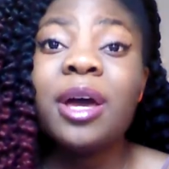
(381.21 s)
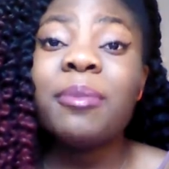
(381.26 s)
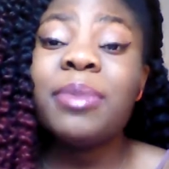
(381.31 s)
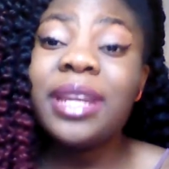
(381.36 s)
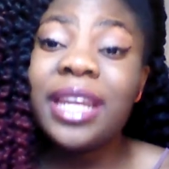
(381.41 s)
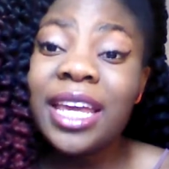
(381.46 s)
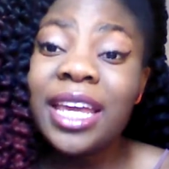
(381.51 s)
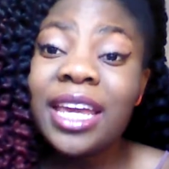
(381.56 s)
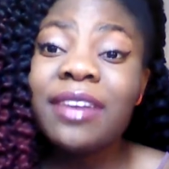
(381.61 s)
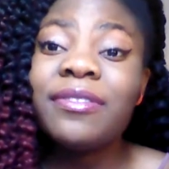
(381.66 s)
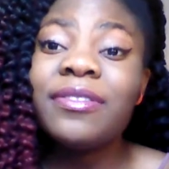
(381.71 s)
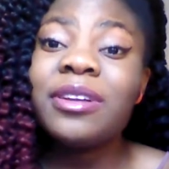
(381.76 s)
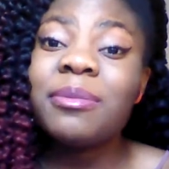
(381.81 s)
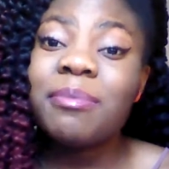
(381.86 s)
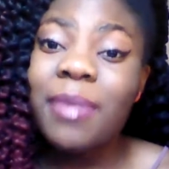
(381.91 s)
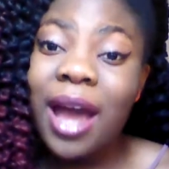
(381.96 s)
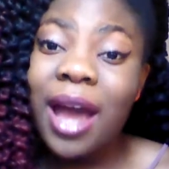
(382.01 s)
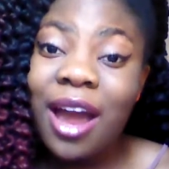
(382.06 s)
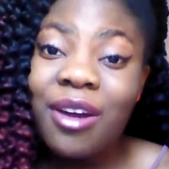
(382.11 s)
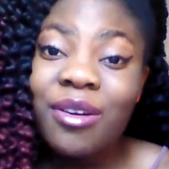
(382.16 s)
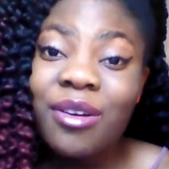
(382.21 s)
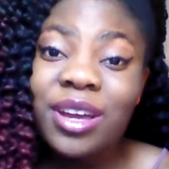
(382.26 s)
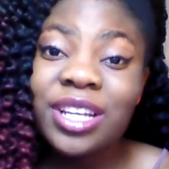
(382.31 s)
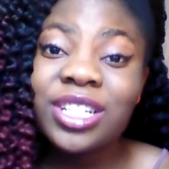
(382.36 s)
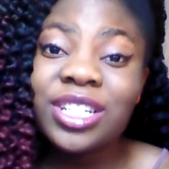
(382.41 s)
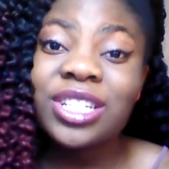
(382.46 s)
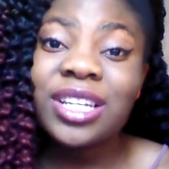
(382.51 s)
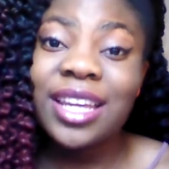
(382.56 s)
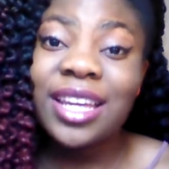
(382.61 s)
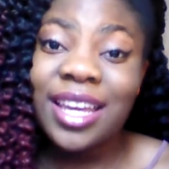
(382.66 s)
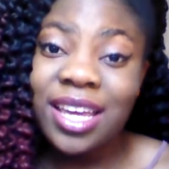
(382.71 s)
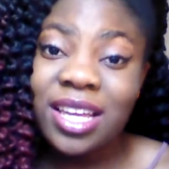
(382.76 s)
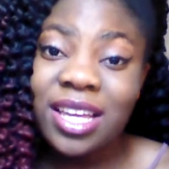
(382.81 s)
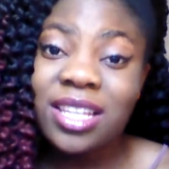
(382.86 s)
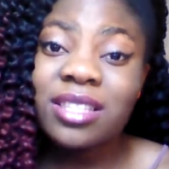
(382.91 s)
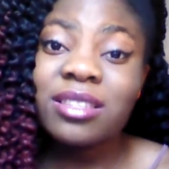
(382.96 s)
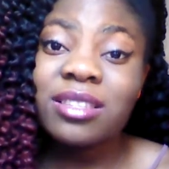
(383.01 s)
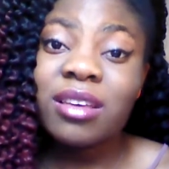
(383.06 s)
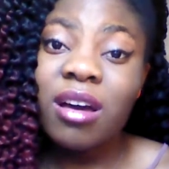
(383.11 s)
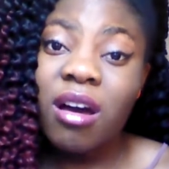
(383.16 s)
But even marriage
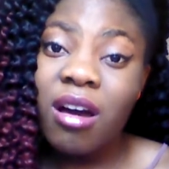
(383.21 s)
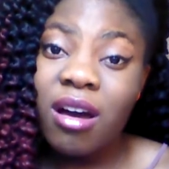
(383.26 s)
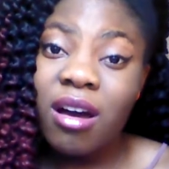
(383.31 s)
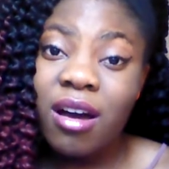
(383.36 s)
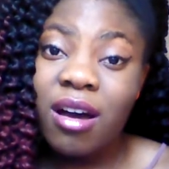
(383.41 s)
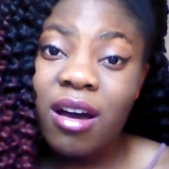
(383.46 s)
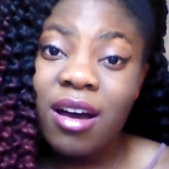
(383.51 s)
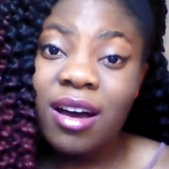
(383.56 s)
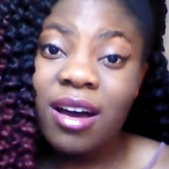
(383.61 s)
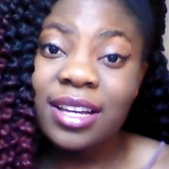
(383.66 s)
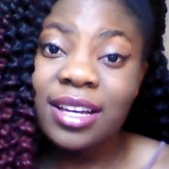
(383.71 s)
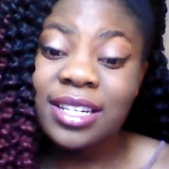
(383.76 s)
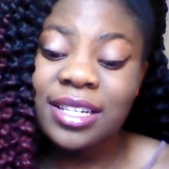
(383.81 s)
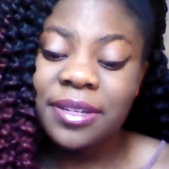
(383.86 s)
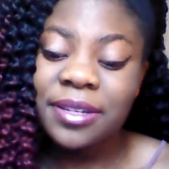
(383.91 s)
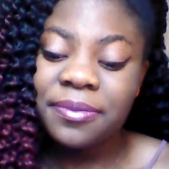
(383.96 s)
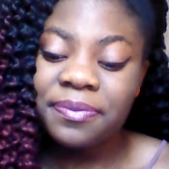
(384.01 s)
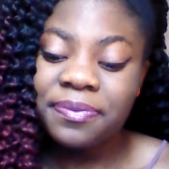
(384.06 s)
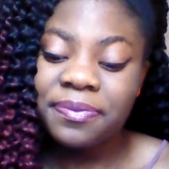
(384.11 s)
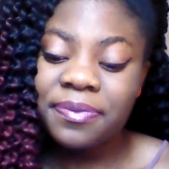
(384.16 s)
is hard.